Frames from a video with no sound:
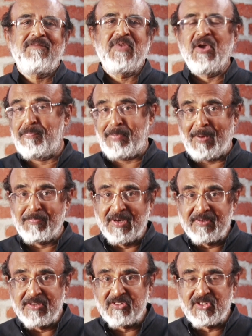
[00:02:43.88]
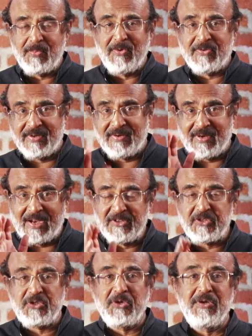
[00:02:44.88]
You have public distribution
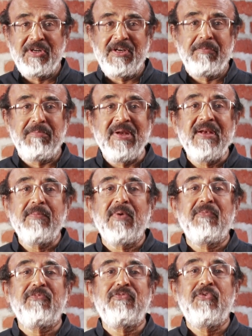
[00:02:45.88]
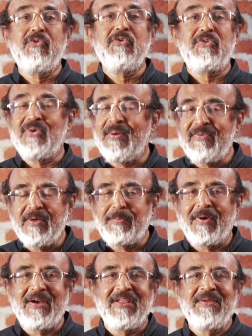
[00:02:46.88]
ensuring minimum food to
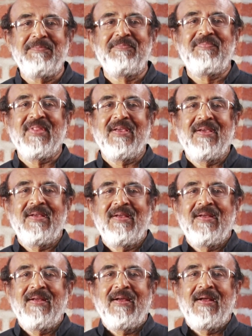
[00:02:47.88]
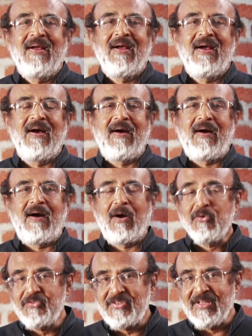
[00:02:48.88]
everybody,
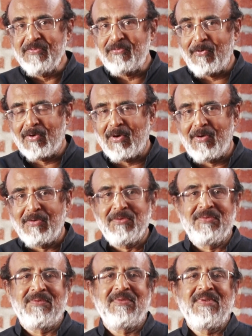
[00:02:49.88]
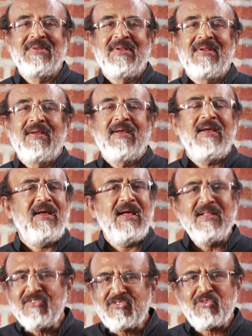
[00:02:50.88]
housing for all,
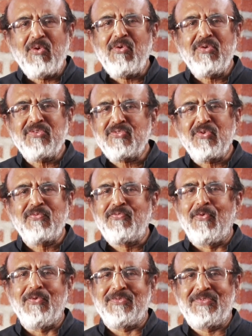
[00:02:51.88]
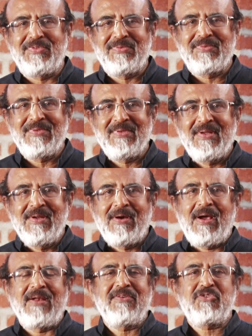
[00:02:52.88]
and so on and so forth.
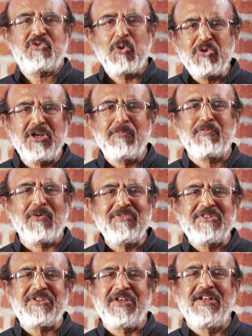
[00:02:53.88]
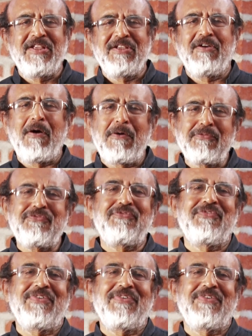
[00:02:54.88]
And social provisioning of